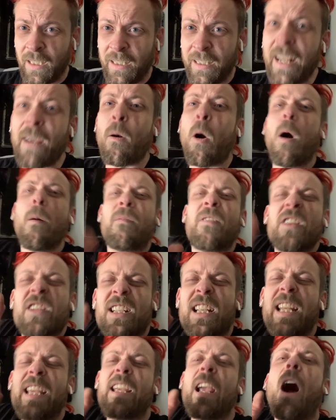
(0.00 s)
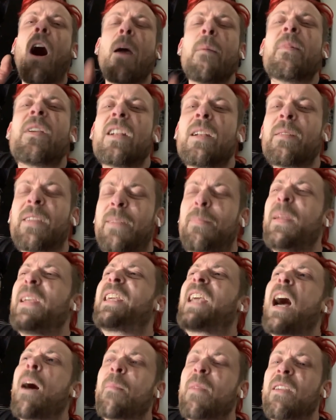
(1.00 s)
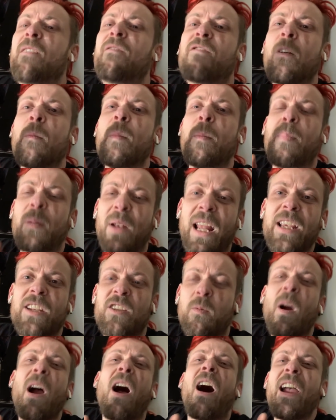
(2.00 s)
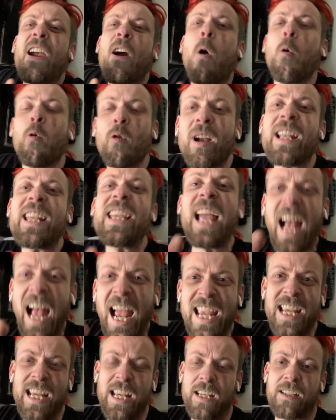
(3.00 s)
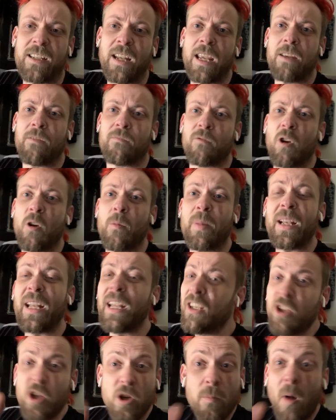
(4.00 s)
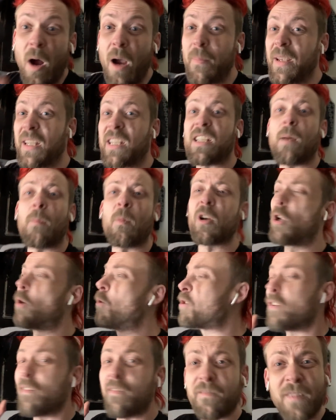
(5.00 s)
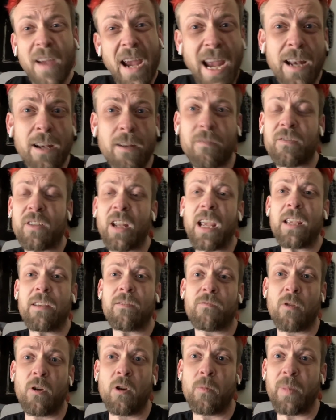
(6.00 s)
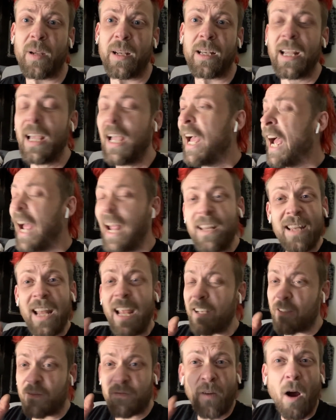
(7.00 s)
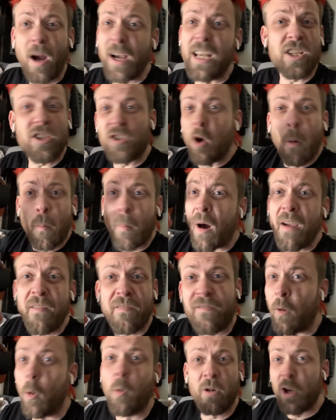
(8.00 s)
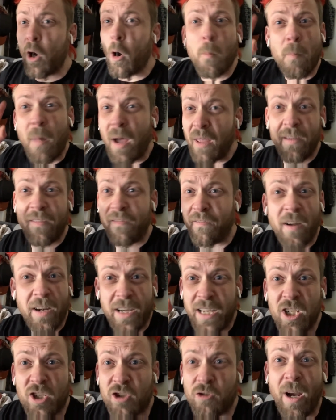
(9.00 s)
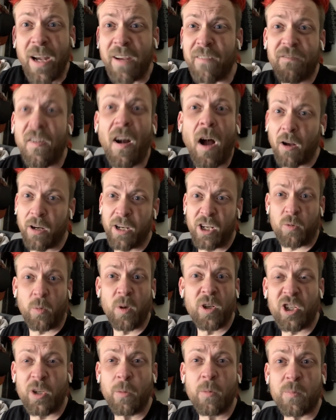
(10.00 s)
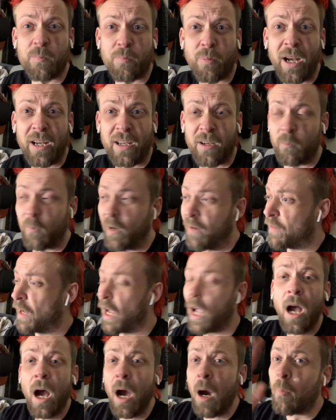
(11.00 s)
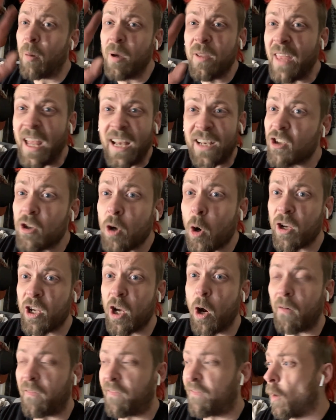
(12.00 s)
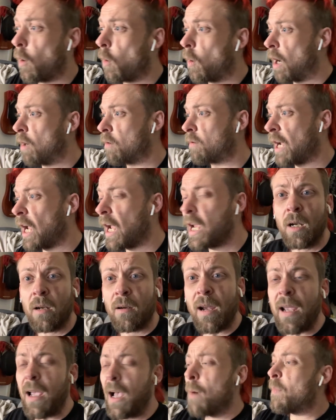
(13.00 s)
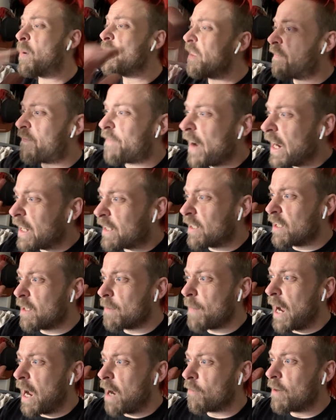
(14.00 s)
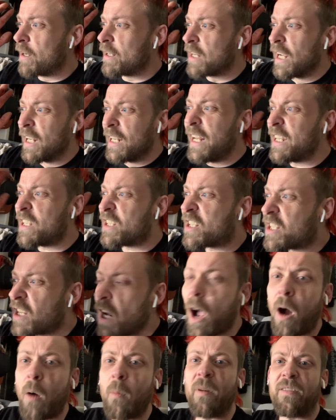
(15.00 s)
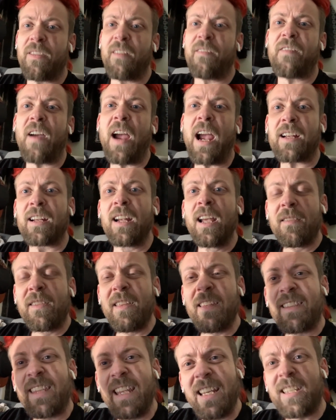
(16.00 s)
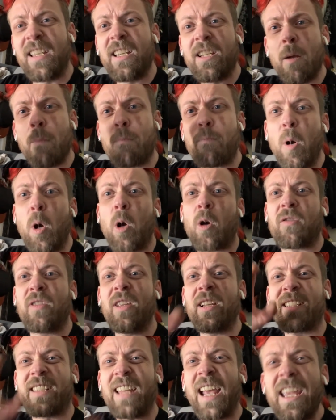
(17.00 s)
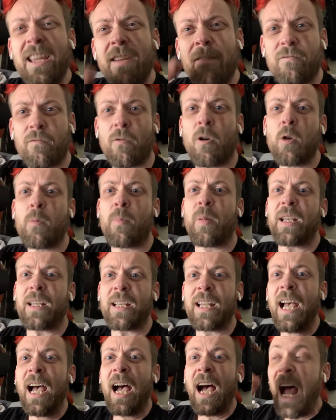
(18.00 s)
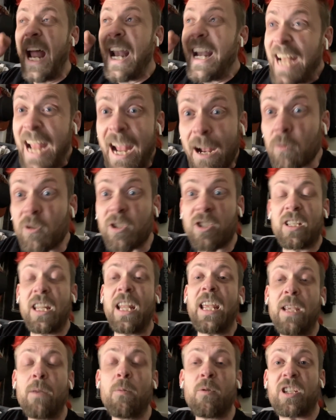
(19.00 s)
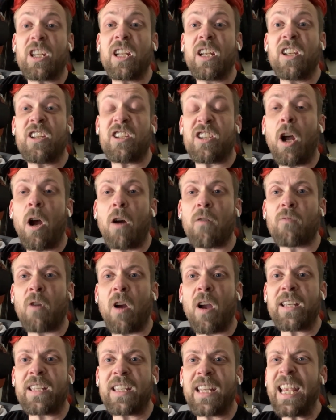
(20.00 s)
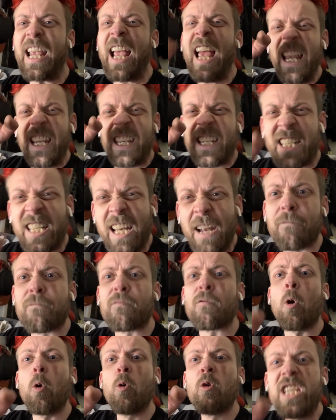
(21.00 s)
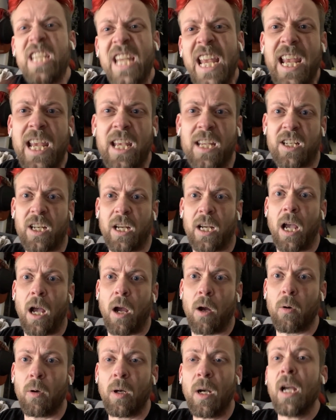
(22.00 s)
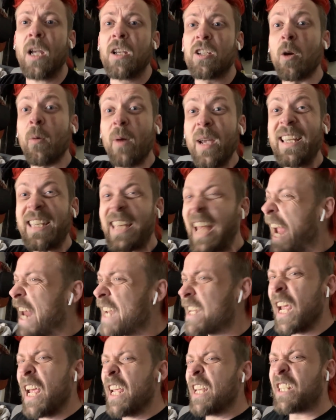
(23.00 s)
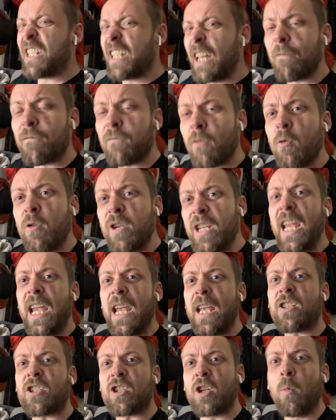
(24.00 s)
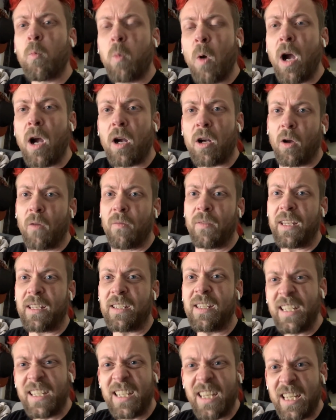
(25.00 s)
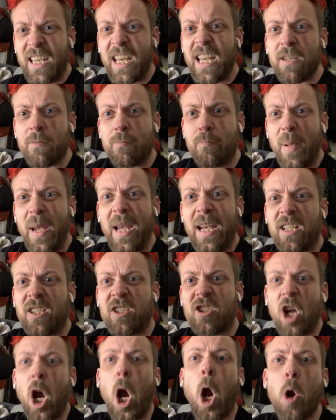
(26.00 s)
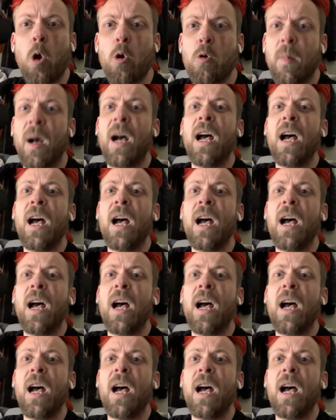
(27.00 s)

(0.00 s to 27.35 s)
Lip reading: Now, obviously, I'm going to be coming from a place where I already hated Dave Rubin, and you might be someone who's a fan of Dave Rubin. And that's fine. It's not my fault your mother fucking drank varnish when she was pregnant with you. But that's not your fault, okay? Right? But the fact of the matter is, let's start with the fact that this is a book that Dave Rubin announced that he was going to start writing several years ago. So he's had several years to work on this. This is his big tome.